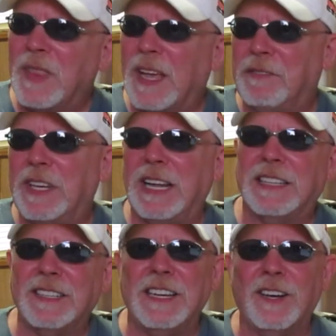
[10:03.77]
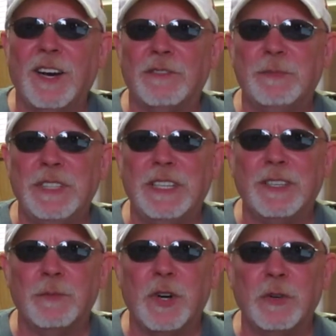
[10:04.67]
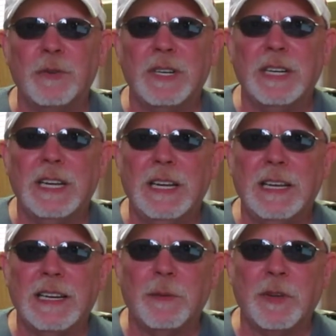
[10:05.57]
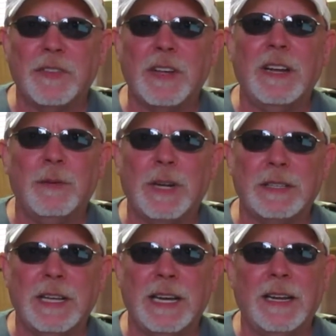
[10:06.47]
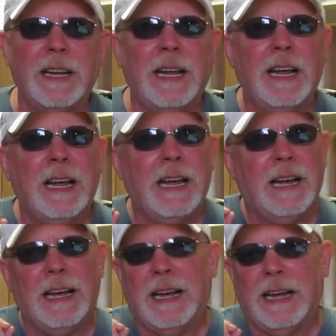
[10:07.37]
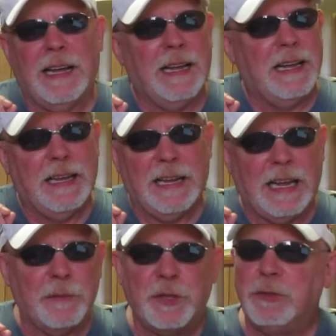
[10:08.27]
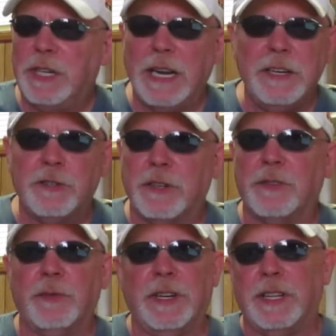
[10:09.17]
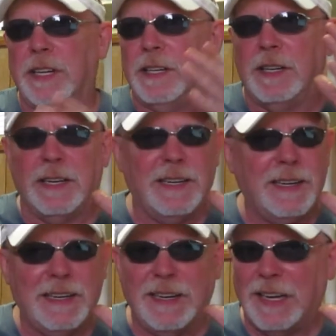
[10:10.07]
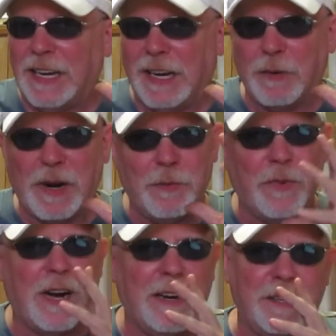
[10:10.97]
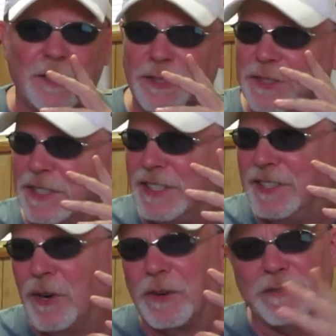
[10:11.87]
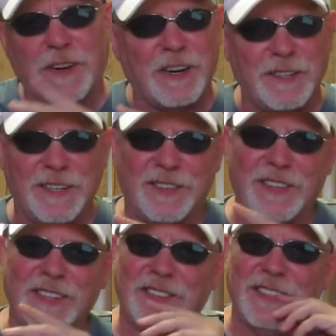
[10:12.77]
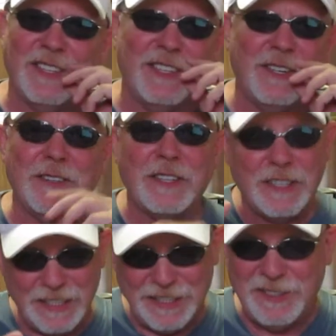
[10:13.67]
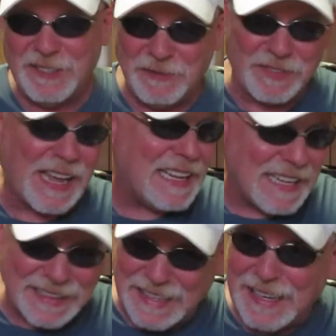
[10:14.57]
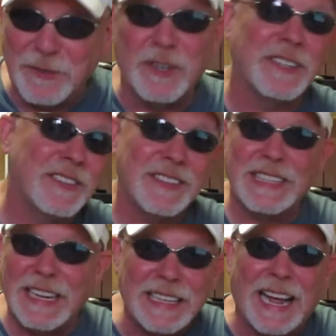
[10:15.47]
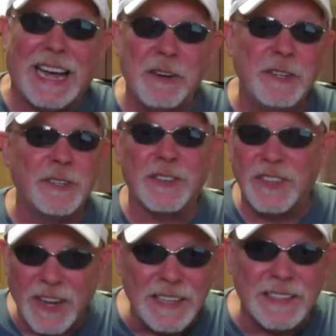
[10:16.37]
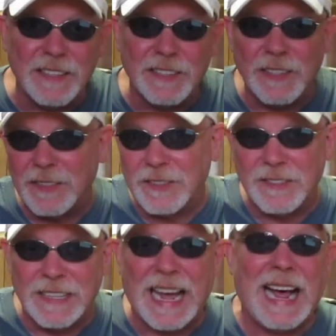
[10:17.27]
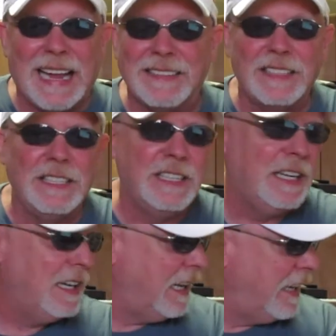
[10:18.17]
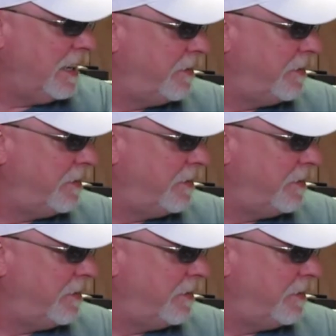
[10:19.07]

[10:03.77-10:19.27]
I've got the thing off beginner mode, and I'm excited about that. I'm too dangerous with it around wires and going far distance. You know, you fly that thing where it's out of your sight. It's a little dot. And